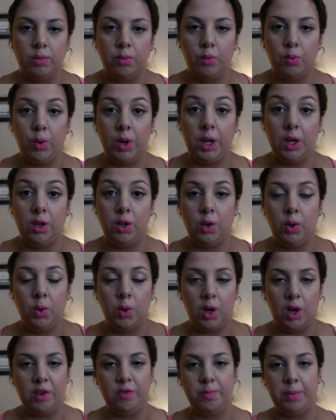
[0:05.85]

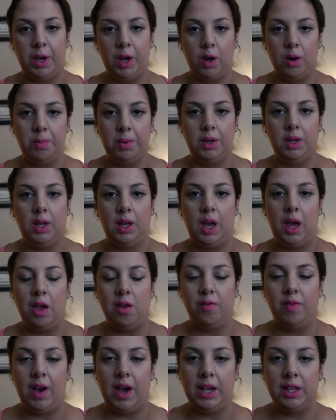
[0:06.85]
redo of my Urban
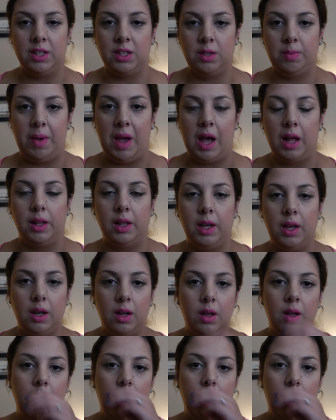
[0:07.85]
Decay Vice palette.